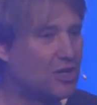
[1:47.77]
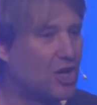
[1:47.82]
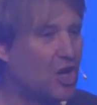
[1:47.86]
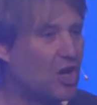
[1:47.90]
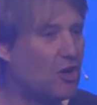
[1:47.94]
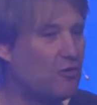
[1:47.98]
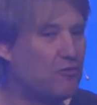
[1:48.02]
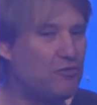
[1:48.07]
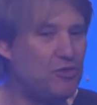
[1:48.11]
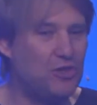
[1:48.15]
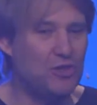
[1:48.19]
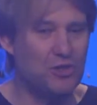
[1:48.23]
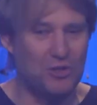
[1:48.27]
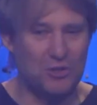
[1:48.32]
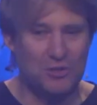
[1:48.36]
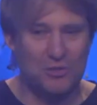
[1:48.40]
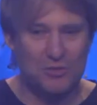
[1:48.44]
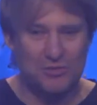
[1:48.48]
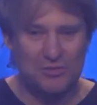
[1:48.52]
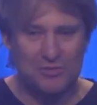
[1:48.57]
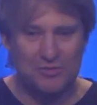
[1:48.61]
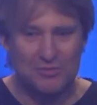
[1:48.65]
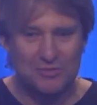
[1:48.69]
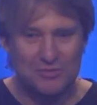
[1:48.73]
of you.
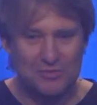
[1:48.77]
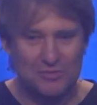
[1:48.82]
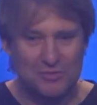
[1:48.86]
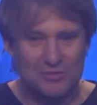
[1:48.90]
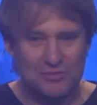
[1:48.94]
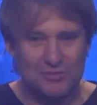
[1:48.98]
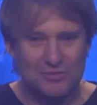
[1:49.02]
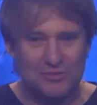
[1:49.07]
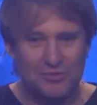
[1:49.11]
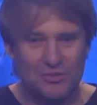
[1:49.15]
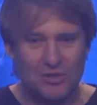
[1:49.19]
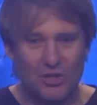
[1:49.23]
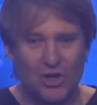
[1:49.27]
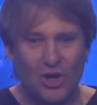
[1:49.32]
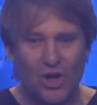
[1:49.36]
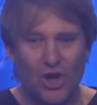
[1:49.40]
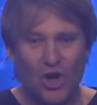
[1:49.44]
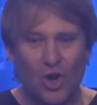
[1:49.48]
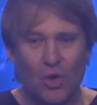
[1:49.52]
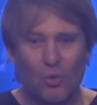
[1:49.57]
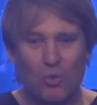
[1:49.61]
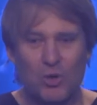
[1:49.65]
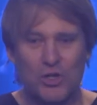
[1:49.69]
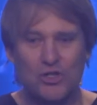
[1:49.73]

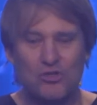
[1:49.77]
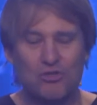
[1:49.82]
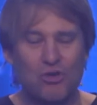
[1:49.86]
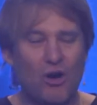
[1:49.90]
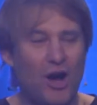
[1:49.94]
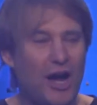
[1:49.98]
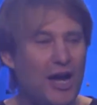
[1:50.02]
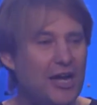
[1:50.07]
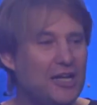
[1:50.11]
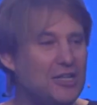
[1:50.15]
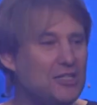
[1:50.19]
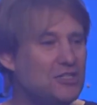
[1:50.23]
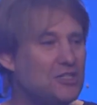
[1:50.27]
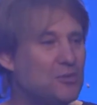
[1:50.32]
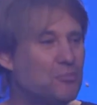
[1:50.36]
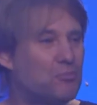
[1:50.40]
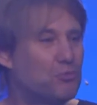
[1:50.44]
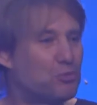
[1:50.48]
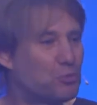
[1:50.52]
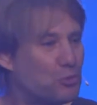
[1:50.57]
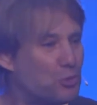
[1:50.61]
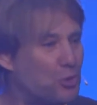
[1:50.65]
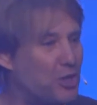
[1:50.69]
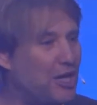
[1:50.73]
We're trying to
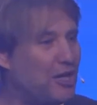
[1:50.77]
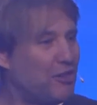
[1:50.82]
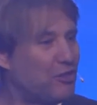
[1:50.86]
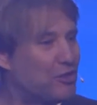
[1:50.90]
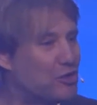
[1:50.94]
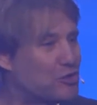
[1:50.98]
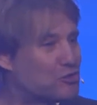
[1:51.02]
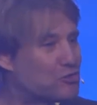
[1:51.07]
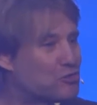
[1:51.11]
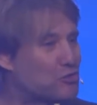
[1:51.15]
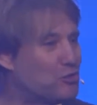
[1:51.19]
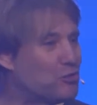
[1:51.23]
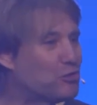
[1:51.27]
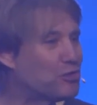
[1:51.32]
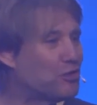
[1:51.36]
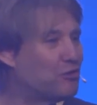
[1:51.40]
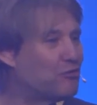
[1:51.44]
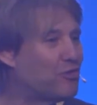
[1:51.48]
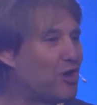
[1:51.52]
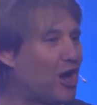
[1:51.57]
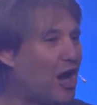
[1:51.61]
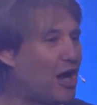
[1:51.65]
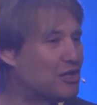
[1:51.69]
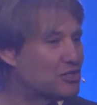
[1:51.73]
bring the truth of
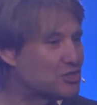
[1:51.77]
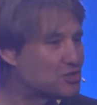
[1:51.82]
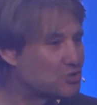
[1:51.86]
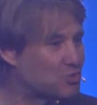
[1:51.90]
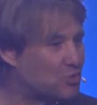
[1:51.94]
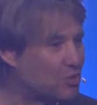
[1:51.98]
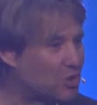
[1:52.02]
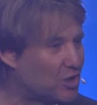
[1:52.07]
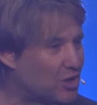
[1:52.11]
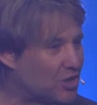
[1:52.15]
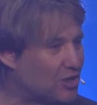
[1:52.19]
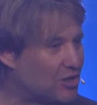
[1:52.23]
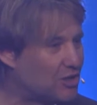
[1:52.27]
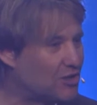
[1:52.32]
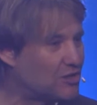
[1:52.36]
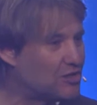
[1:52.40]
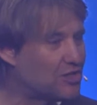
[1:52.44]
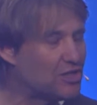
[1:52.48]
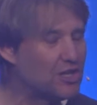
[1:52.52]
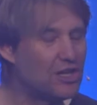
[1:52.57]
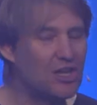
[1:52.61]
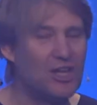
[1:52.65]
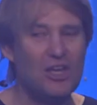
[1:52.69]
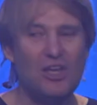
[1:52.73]
God's
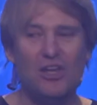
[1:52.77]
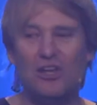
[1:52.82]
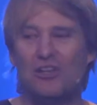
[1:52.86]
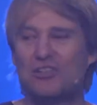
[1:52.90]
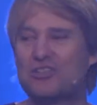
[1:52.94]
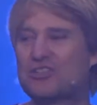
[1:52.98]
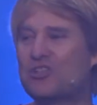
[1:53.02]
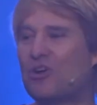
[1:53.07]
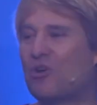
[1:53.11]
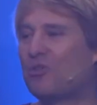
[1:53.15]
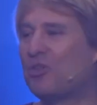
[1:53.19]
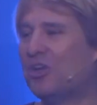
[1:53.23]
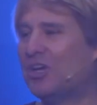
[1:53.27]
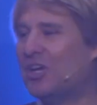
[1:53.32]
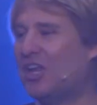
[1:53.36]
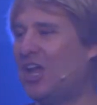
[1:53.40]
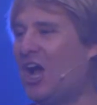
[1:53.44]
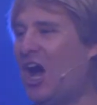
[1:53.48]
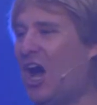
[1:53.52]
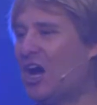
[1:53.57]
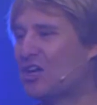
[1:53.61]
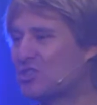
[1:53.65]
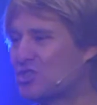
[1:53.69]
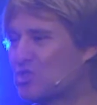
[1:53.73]
Word so that
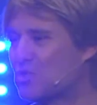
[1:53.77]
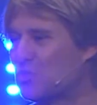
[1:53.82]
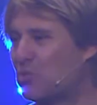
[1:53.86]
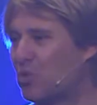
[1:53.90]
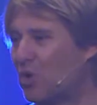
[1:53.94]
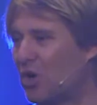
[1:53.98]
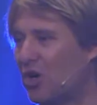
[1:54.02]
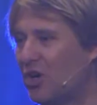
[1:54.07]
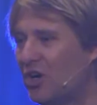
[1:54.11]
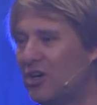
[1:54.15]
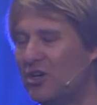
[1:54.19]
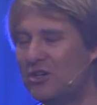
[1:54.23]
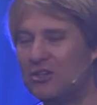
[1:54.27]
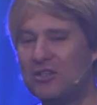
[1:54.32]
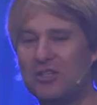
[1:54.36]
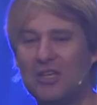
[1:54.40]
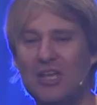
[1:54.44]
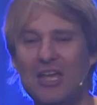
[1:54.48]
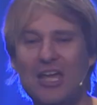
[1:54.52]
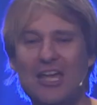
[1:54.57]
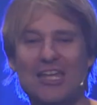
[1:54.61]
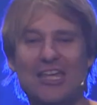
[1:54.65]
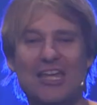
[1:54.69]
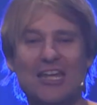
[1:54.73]
God's
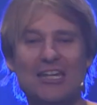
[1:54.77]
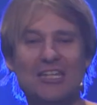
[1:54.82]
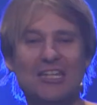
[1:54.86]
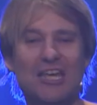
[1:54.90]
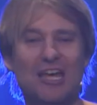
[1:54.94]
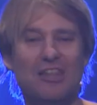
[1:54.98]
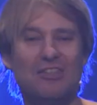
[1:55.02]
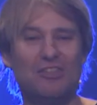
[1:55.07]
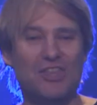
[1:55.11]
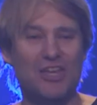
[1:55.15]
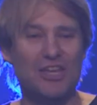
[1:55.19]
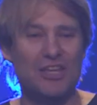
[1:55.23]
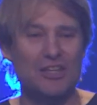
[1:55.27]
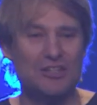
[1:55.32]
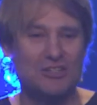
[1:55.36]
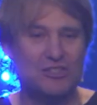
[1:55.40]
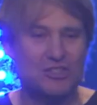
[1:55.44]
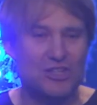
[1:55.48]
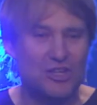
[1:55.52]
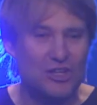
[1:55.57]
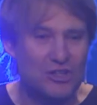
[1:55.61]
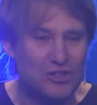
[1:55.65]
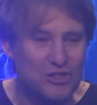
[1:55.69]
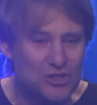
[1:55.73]
Word can get things
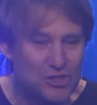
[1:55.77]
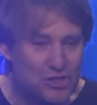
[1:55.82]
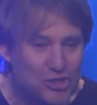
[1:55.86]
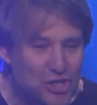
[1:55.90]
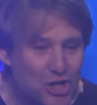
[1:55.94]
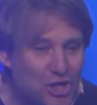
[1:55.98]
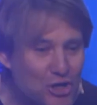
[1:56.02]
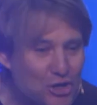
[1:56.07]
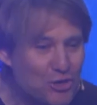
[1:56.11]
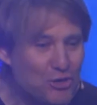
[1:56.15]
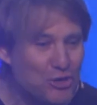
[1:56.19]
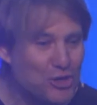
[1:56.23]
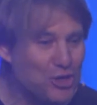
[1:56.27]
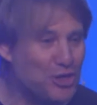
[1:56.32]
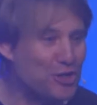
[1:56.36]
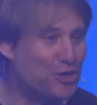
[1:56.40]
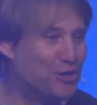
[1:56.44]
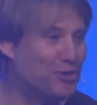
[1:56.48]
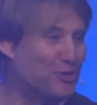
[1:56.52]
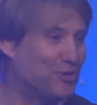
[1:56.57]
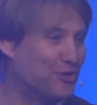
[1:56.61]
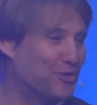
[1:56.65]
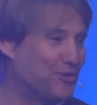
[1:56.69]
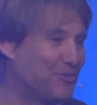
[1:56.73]
to
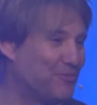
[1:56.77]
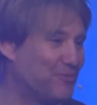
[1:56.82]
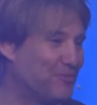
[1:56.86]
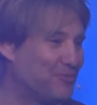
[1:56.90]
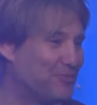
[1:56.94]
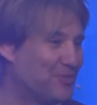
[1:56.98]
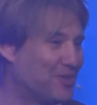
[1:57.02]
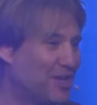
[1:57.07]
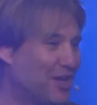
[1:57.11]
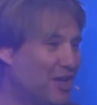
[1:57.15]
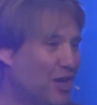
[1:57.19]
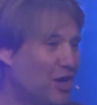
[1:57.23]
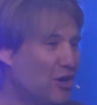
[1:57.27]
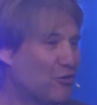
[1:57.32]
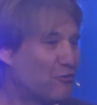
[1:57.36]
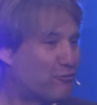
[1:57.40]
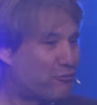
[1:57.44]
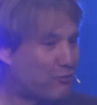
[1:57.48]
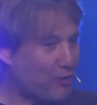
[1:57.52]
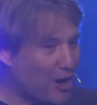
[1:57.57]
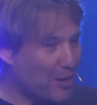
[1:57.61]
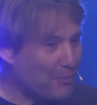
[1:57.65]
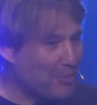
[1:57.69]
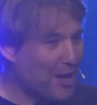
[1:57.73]
you
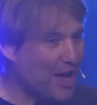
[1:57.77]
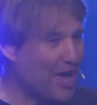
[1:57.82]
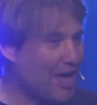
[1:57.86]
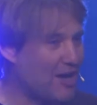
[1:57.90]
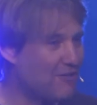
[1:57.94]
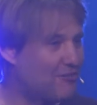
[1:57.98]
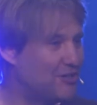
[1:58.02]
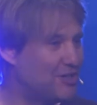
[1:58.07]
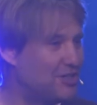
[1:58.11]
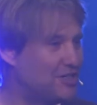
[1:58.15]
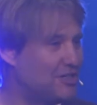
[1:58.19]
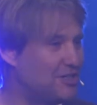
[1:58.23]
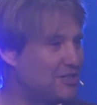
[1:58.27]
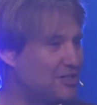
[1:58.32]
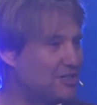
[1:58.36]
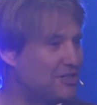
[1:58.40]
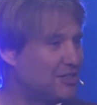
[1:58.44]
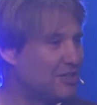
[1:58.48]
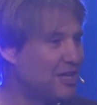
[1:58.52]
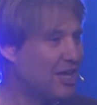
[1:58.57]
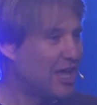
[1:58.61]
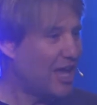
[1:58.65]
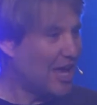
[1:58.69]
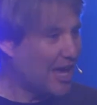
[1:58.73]
from
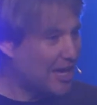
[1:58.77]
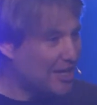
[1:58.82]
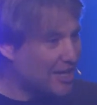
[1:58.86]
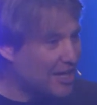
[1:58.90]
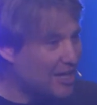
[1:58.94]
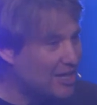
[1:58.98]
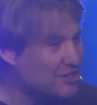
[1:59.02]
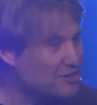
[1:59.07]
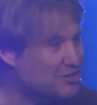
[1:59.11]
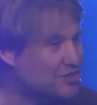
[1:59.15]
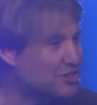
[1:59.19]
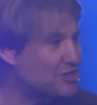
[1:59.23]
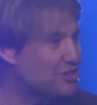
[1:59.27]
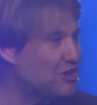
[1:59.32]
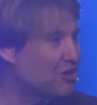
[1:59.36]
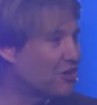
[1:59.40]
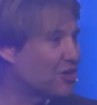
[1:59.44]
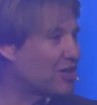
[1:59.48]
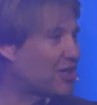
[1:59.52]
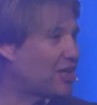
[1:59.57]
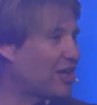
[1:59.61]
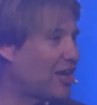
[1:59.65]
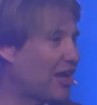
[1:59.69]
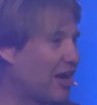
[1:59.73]
heaven and into your
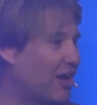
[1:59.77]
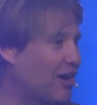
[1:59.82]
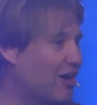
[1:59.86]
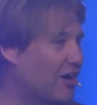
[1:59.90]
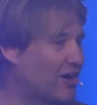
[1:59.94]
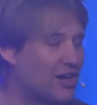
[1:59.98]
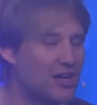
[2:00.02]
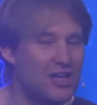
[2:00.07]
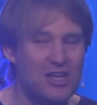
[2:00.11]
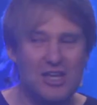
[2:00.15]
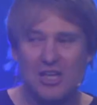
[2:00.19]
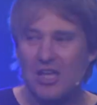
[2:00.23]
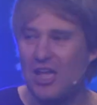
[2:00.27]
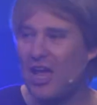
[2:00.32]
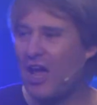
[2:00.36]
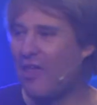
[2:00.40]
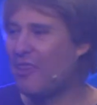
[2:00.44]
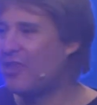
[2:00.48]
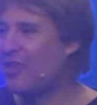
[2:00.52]
care, and